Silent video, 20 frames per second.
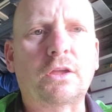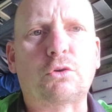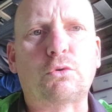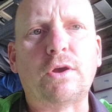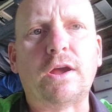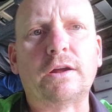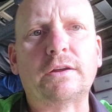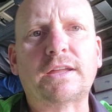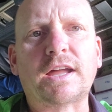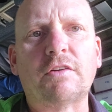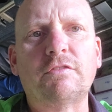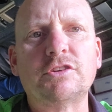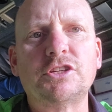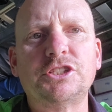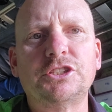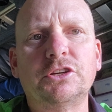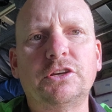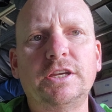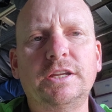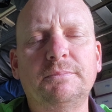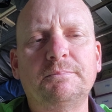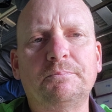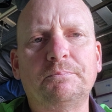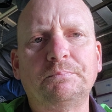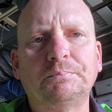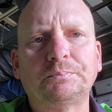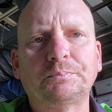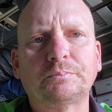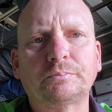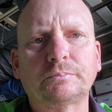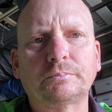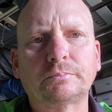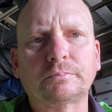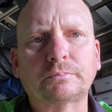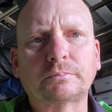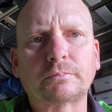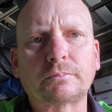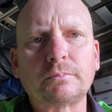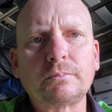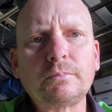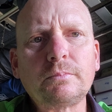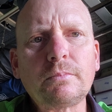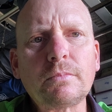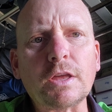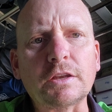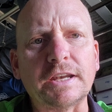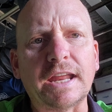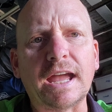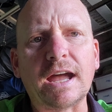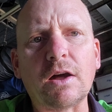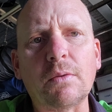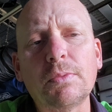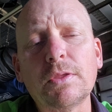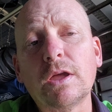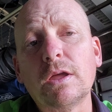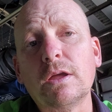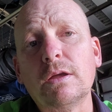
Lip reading: ground cover sheet. Now,